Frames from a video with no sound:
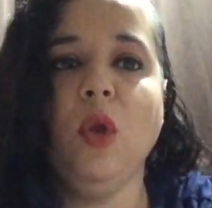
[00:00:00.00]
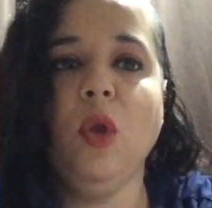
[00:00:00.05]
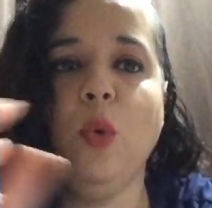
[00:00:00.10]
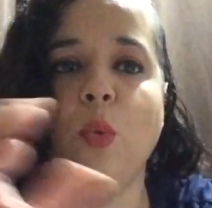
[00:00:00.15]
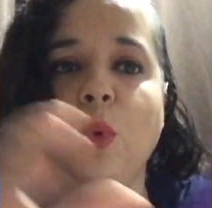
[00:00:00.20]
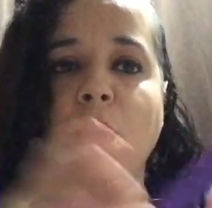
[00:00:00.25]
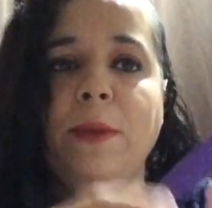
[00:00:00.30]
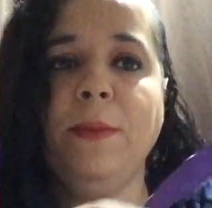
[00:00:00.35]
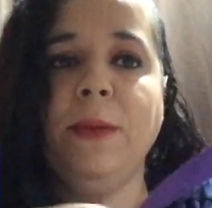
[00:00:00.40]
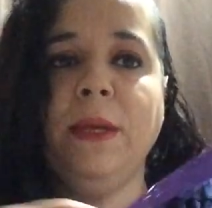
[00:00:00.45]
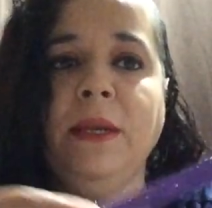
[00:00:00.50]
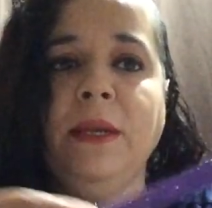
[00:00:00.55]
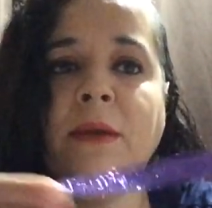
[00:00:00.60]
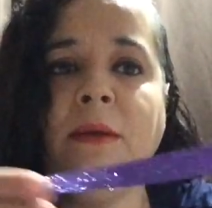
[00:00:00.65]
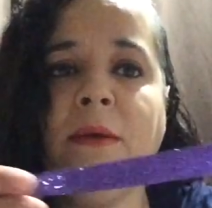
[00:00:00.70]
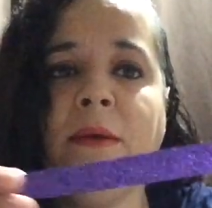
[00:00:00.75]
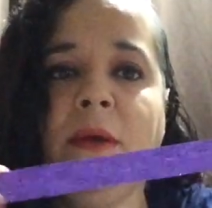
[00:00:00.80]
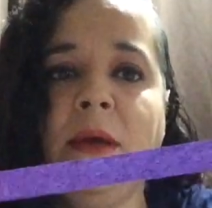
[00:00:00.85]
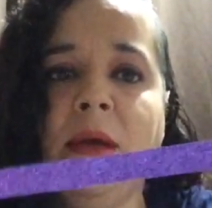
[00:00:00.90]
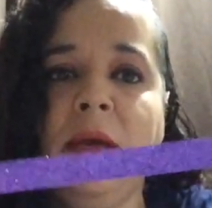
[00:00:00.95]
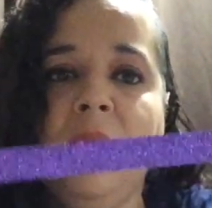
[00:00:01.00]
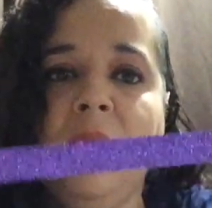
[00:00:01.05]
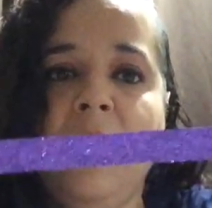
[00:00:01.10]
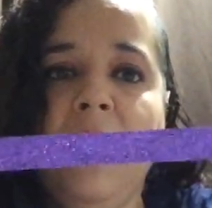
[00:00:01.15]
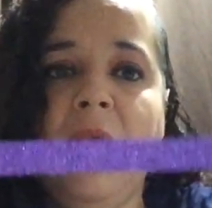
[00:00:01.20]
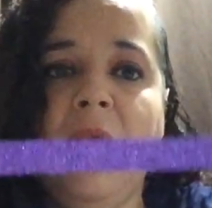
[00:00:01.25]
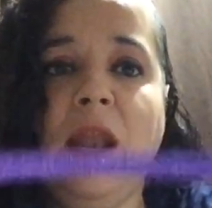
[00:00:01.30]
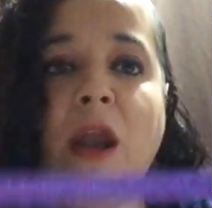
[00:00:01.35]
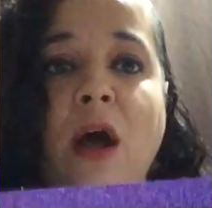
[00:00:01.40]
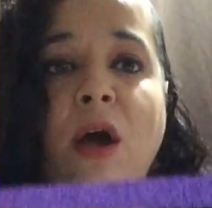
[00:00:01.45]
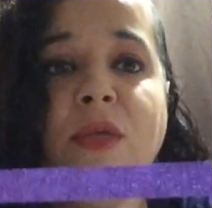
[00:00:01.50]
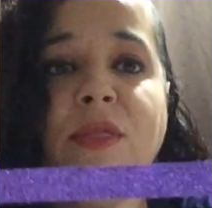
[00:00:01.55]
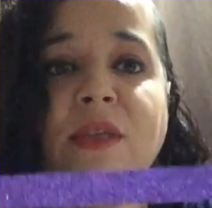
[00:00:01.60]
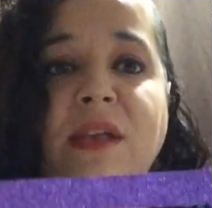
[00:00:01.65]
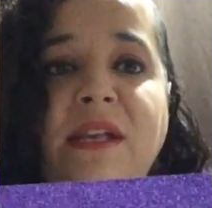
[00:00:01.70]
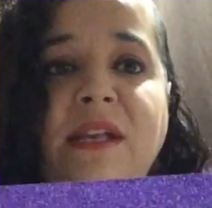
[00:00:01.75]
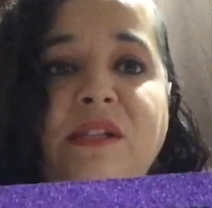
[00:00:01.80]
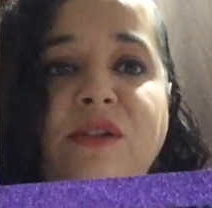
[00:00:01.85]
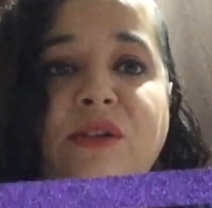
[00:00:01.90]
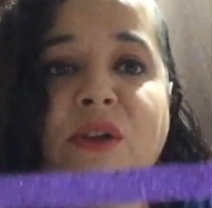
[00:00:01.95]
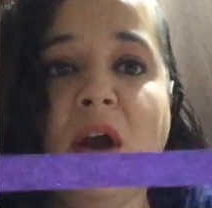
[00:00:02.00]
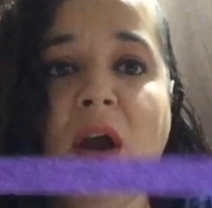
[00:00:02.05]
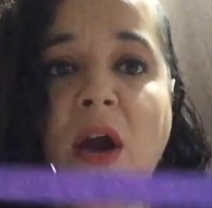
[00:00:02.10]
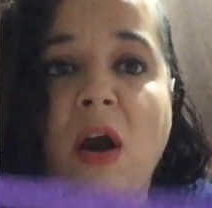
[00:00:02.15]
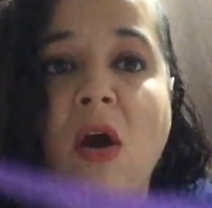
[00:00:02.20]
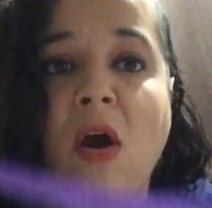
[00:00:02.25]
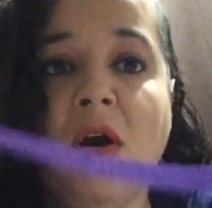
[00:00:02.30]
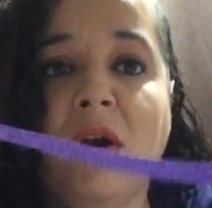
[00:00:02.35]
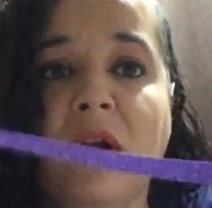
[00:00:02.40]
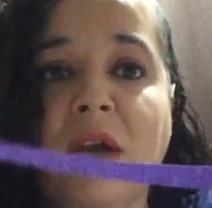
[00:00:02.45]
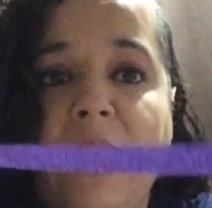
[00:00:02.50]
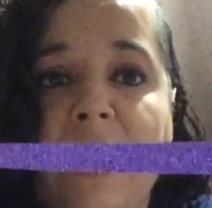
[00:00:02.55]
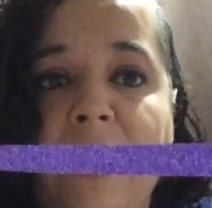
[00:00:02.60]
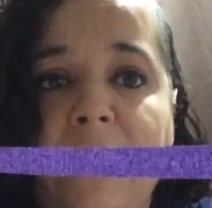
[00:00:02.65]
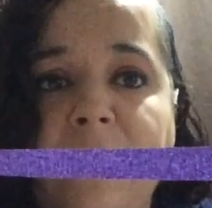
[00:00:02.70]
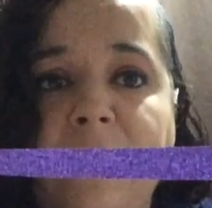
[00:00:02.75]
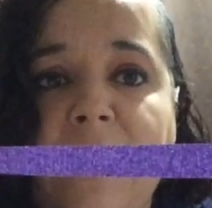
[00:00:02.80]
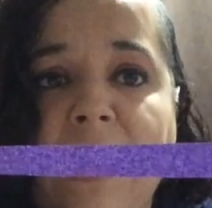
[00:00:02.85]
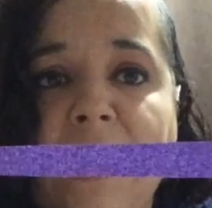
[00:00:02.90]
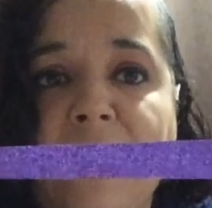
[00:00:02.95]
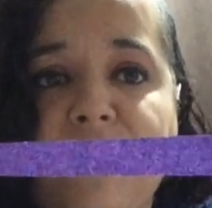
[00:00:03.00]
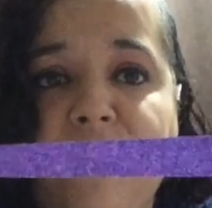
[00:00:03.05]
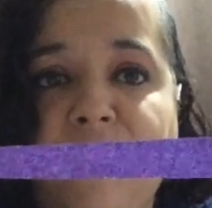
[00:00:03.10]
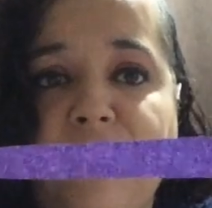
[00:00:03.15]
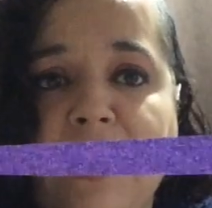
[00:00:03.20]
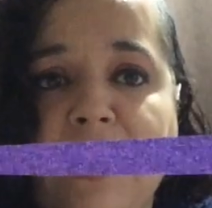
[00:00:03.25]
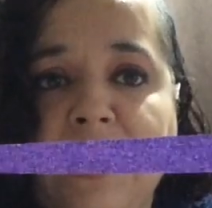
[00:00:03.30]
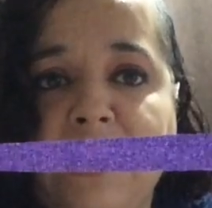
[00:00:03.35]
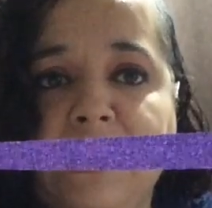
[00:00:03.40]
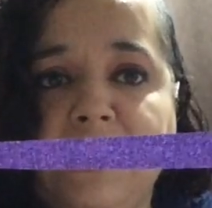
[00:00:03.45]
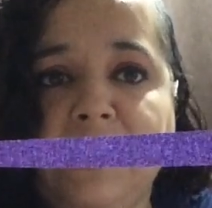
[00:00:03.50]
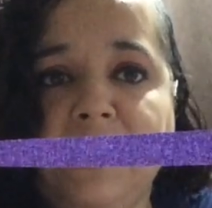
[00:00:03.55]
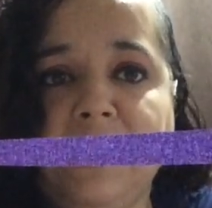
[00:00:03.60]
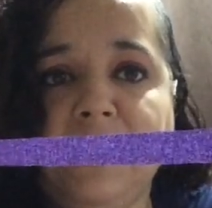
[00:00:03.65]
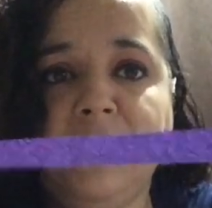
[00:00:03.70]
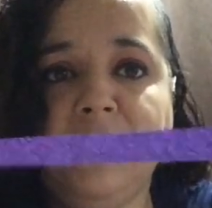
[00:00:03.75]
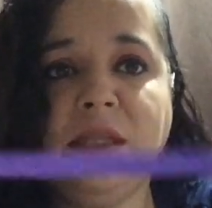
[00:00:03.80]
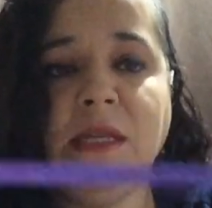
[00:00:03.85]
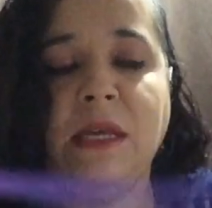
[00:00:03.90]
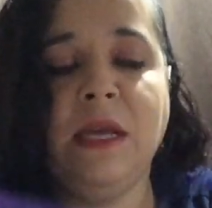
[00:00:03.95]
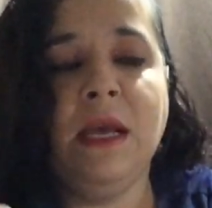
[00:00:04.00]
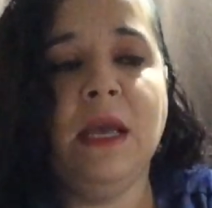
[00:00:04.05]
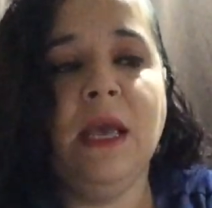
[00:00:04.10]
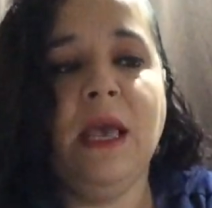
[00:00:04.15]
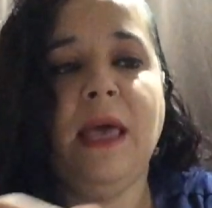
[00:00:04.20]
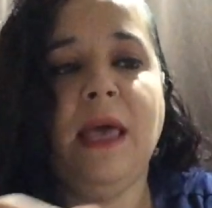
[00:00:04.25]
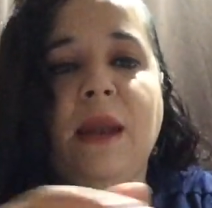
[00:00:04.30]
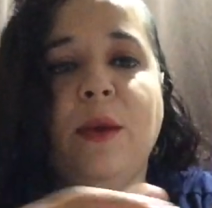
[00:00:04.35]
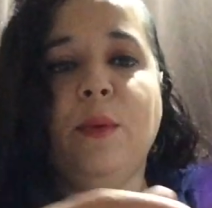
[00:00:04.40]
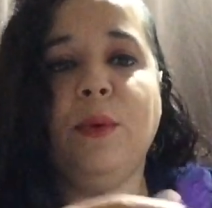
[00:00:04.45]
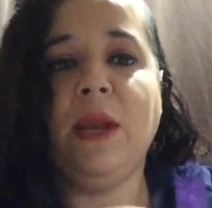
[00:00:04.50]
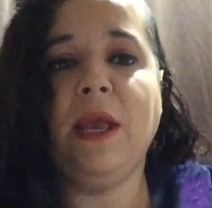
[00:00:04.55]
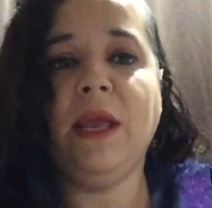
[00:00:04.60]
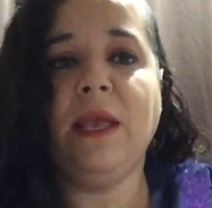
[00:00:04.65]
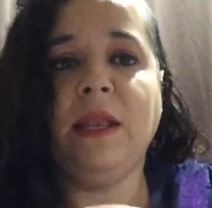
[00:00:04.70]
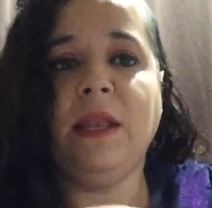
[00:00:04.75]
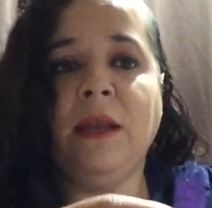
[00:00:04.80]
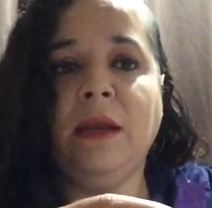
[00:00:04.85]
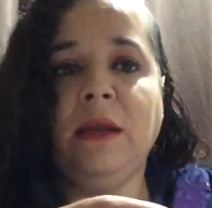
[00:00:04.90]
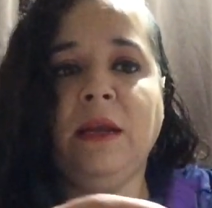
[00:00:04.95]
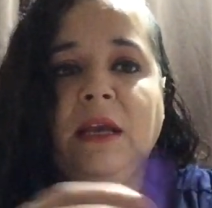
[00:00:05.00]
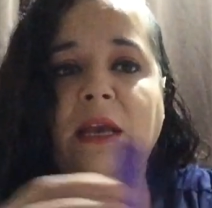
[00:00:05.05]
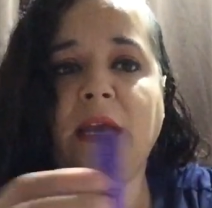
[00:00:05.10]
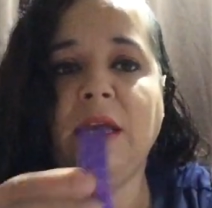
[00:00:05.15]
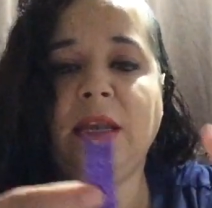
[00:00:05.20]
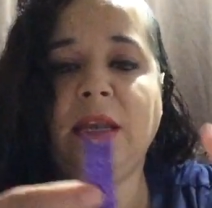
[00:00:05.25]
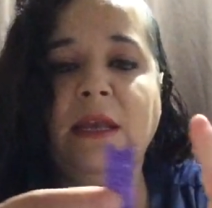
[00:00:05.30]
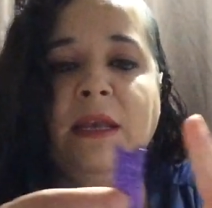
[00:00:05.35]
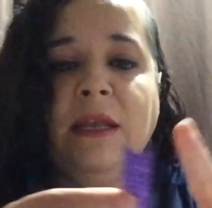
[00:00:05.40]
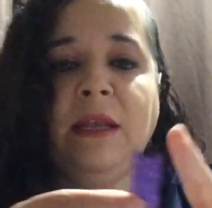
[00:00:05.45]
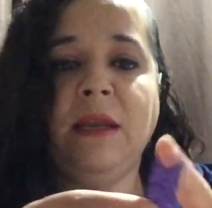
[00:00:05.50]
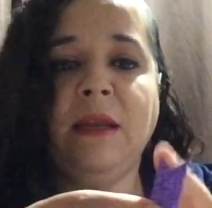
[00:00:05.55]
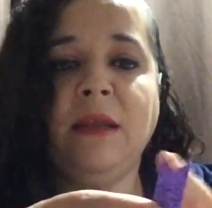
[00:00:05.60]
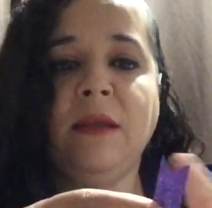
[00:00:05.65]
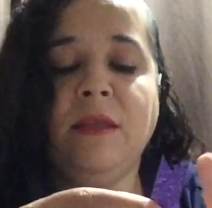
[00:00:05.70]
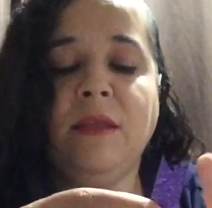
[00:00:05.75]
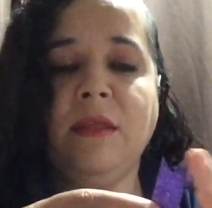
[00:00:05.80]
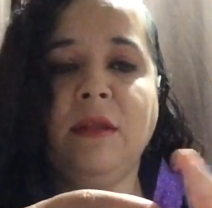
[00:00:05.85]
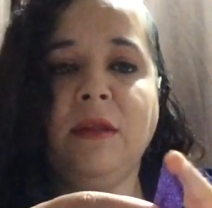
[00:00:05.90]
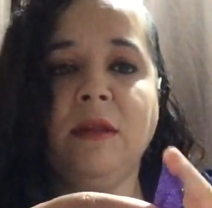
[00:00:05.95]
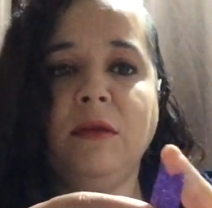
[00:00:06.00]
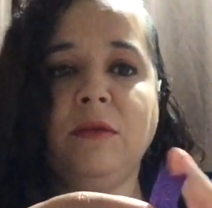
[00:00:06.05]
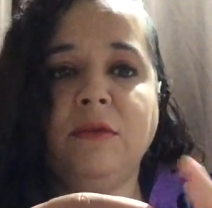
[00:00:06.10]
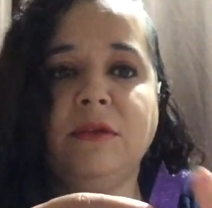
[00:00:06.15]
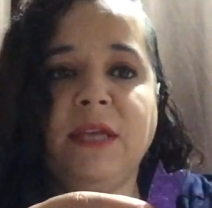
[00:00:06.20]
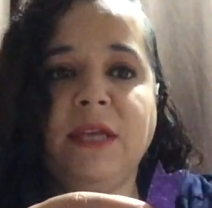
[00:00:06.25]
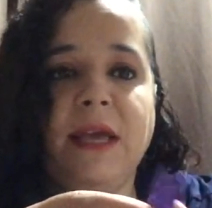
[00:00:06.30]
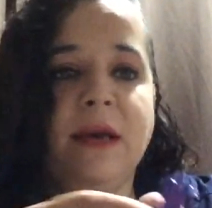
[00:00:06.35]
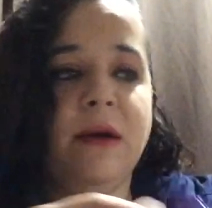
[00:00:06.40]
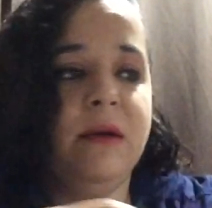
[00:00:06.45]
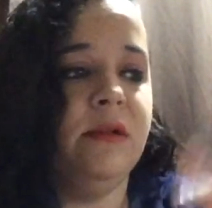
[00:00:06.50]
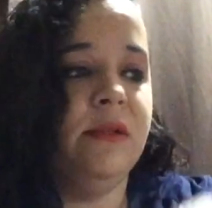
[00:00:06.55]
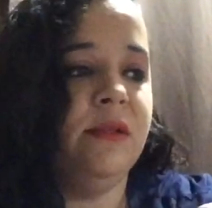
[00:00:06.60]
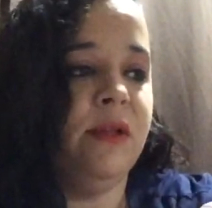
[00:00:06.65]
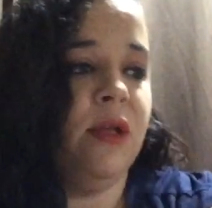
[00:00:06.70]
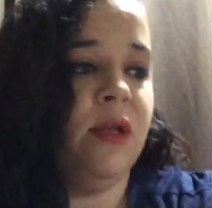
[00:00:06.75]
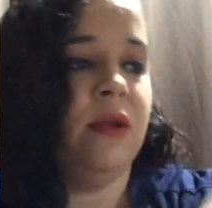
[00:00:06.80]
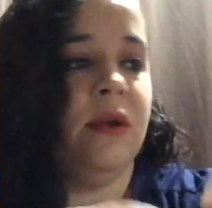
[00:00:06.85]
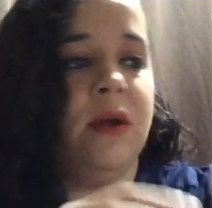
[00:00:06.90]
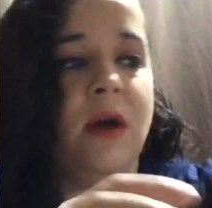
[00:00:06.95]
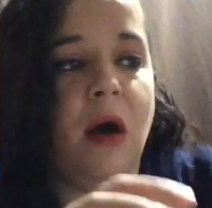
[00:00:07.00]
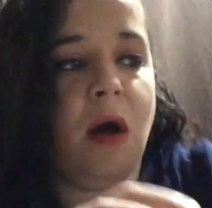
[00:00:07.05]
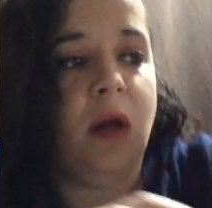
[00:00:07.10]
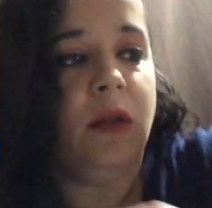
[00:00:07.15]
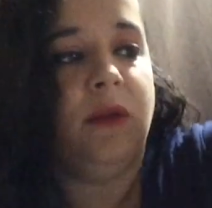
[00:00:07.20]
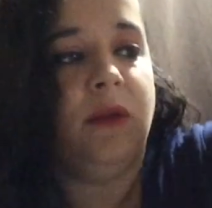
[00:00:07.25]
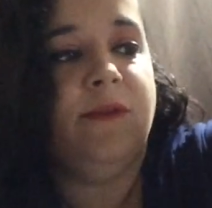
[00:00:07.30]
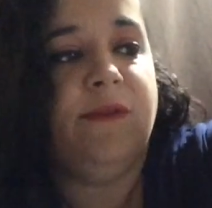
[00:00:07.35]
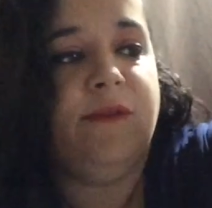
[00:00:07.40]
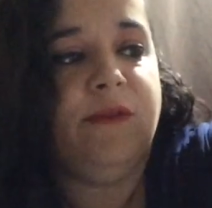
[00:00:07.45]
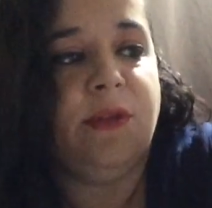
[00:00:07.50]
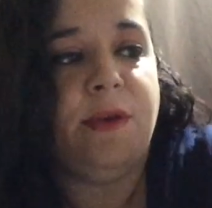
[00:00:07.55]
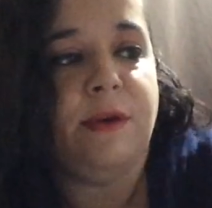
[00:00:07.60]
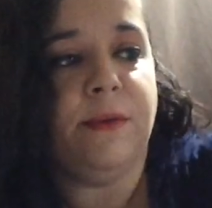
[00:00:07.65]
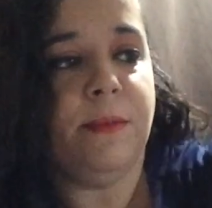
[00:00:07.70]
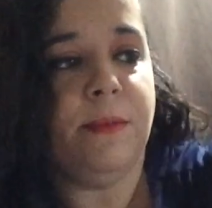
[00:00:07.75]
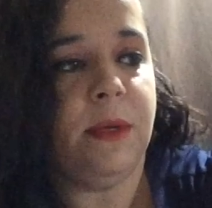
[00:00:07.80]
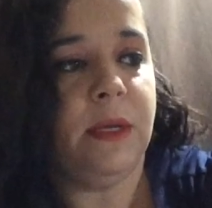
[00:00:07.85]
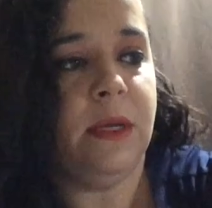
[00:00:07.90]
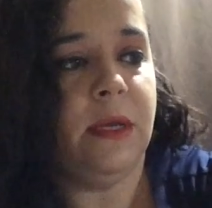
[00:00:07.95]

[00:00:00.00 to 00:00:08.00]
ribbon, and all these are cut at 30 inches, and I went ahead and cut in the little tails on all of them.